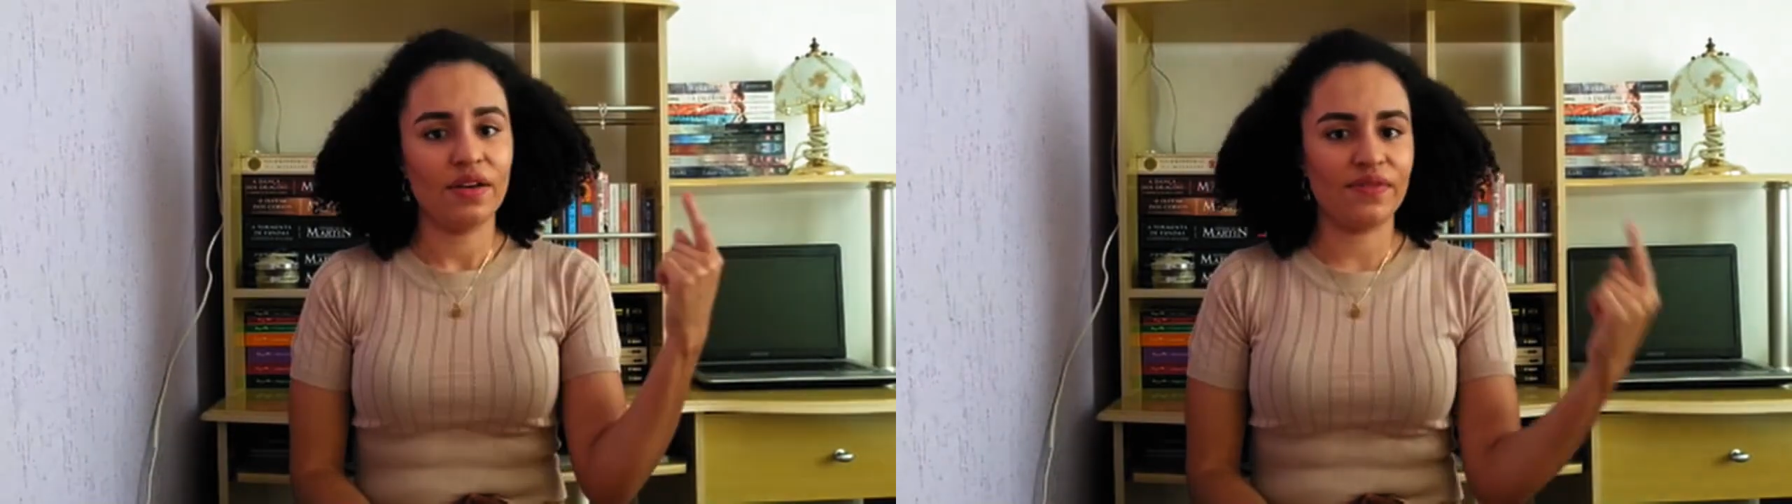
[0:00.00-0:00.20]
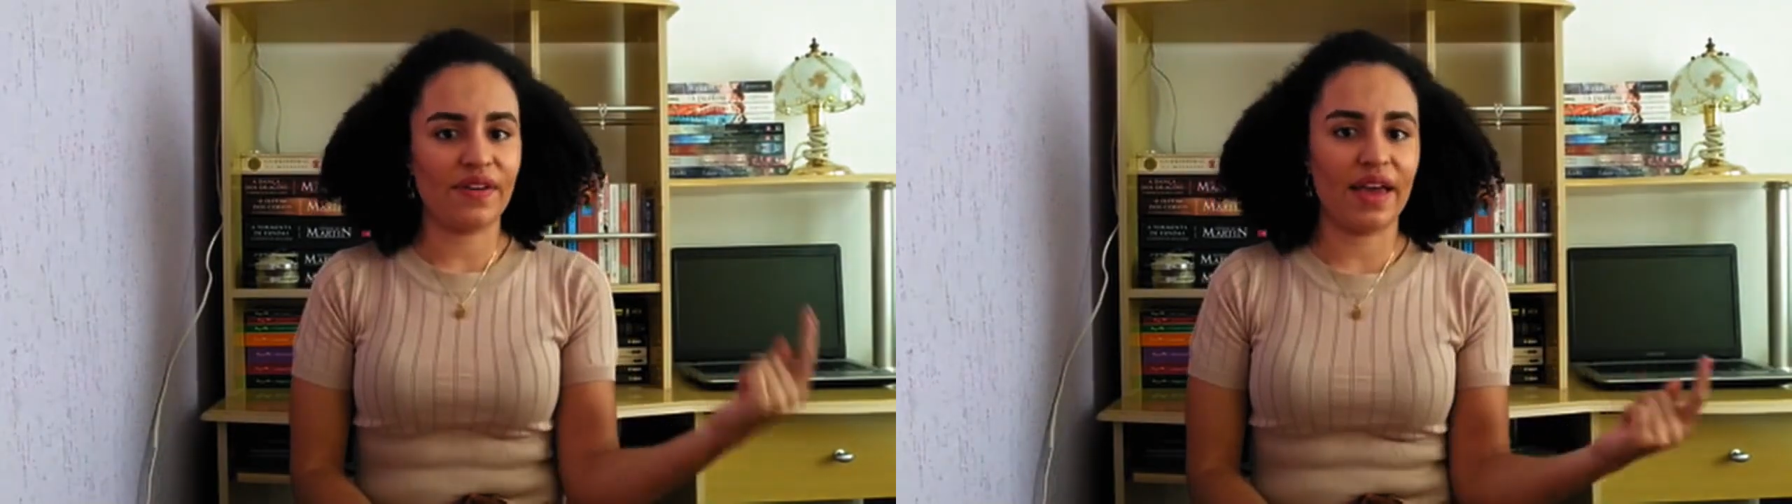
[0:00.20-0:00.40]

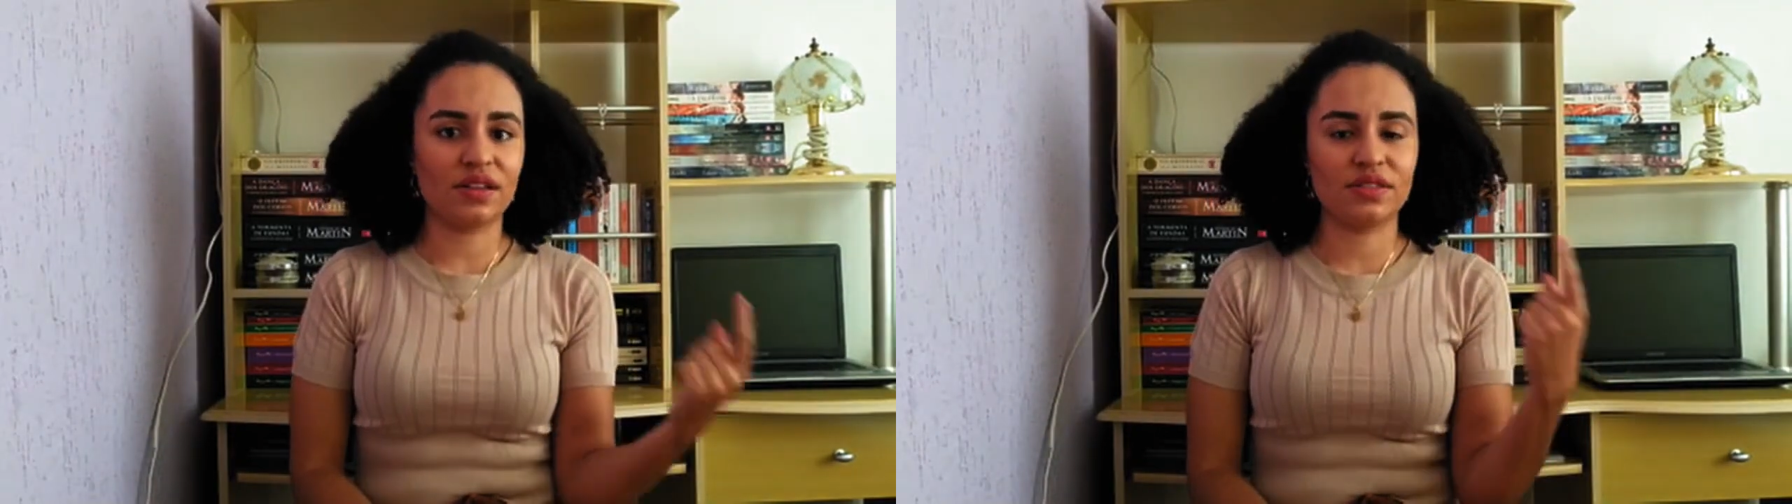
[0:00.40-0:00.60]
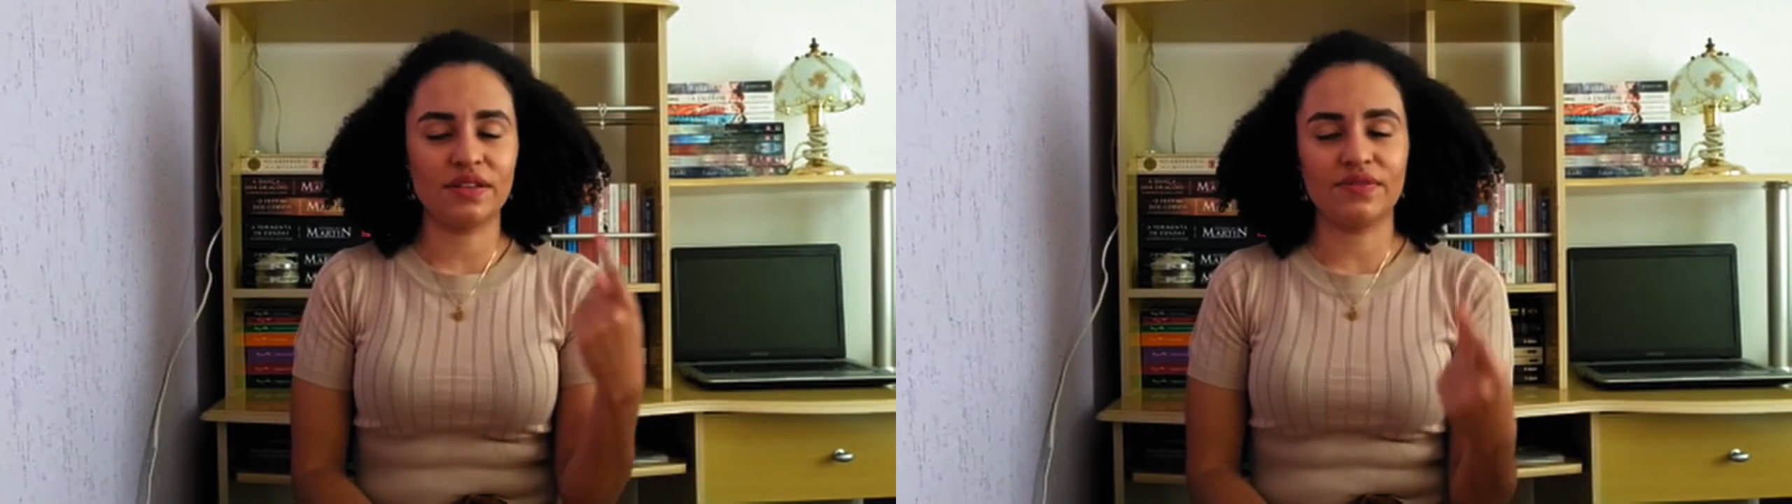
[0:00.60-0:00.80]
facts
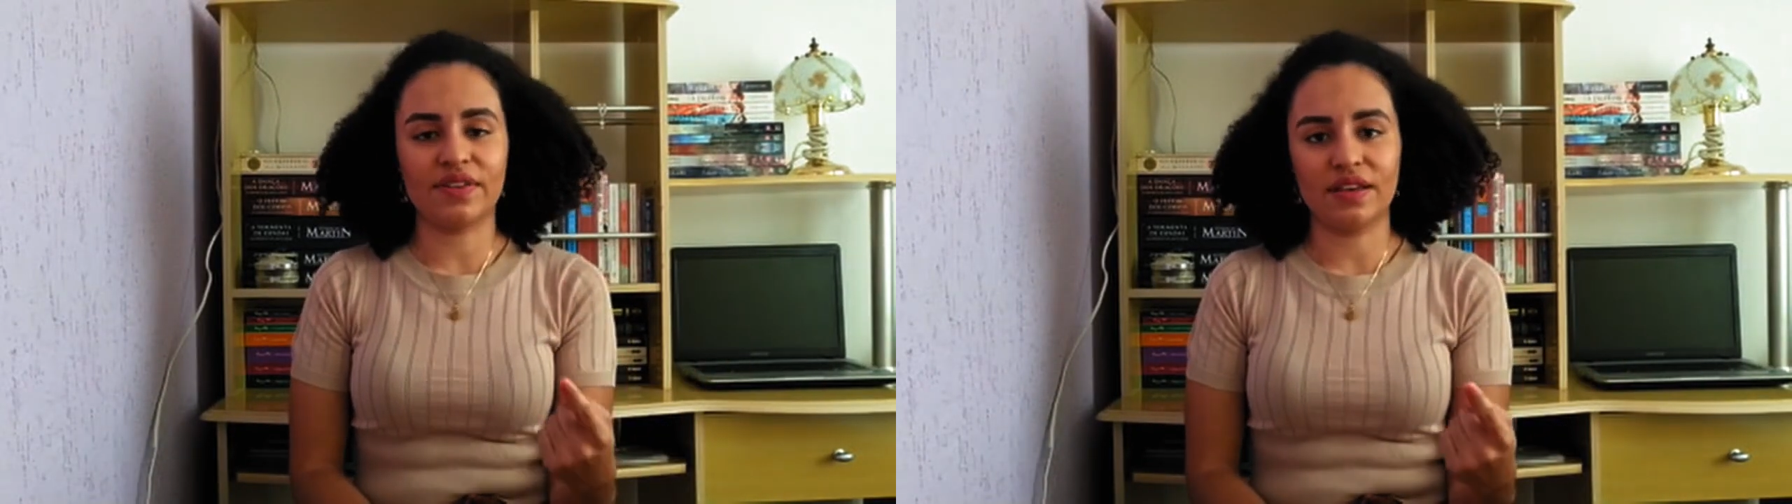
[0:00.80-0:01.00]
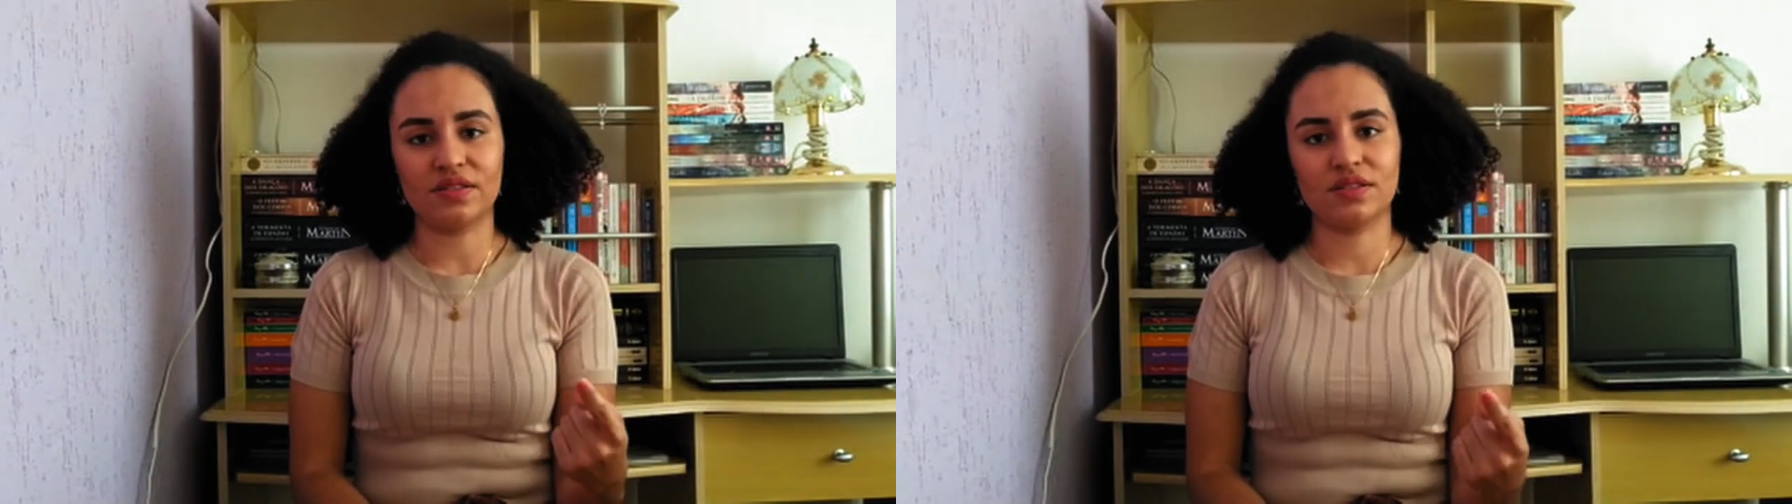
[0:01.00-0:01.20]
and
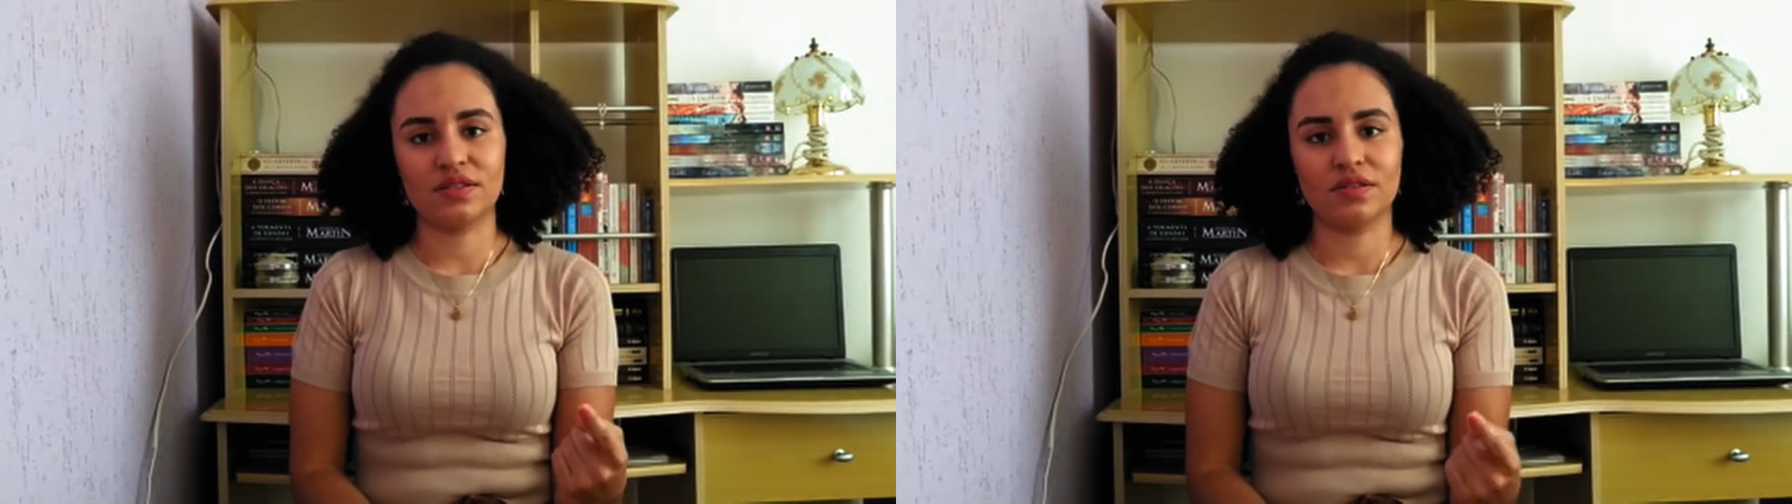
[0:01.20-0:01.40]
events.